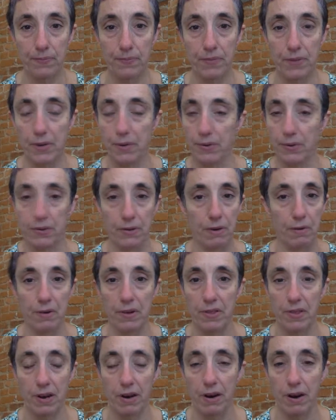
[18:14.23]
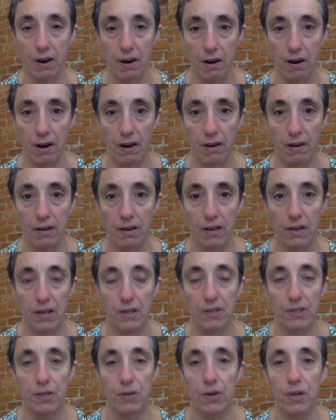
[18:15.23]
There was no one there at all.
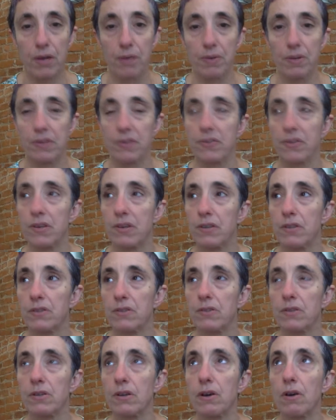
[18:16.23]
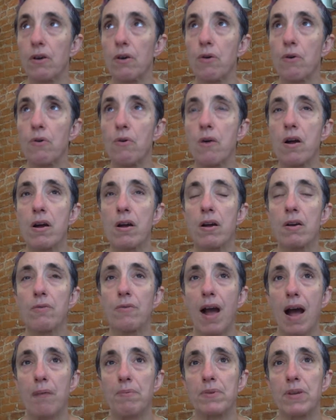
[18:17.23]
So he was so
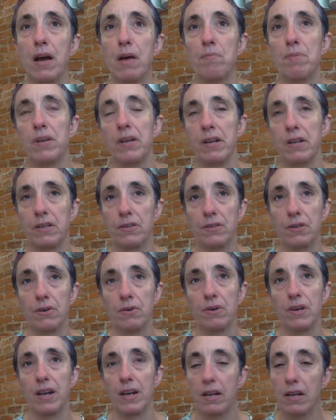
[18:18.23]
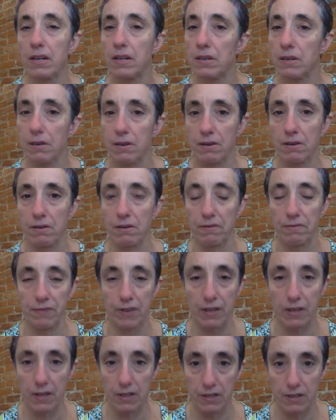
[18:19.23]
wrapped up in his own internal
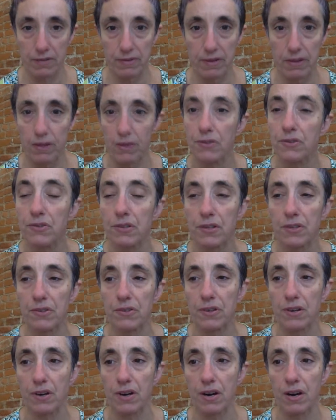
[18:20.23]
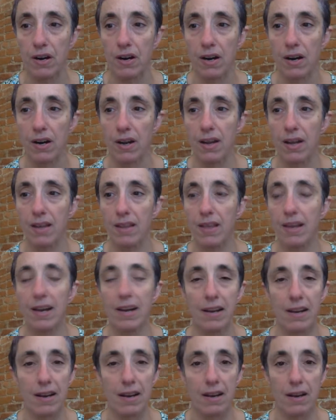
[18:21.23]
feelings of closeness to her that
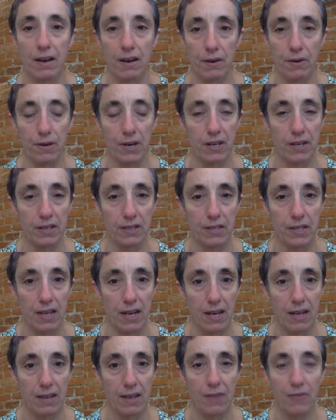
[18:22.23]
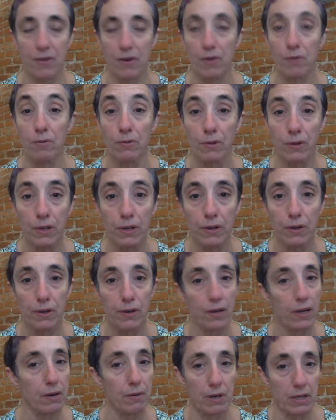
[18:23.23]
he didn't notice that there
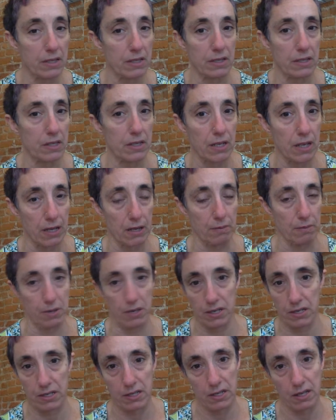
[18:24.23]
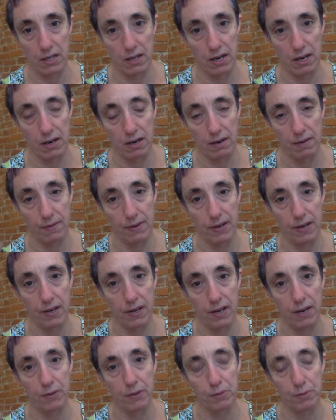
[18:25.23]
literally wasn't another person there, right?
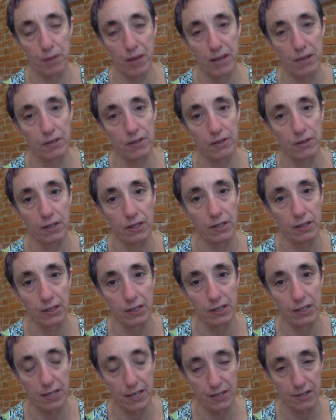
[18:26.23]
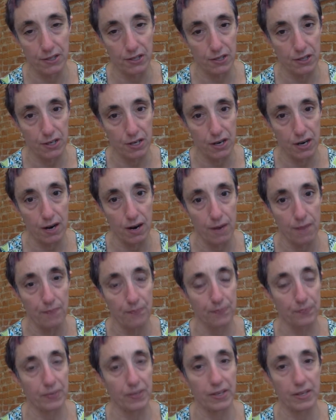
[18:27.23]
He was paying so little attention to her.
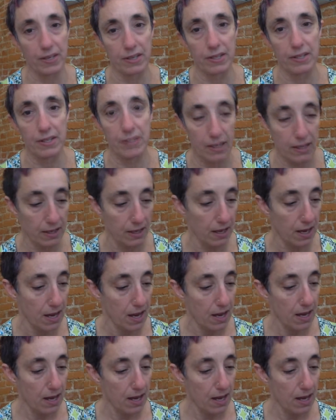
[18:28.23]
He didn't see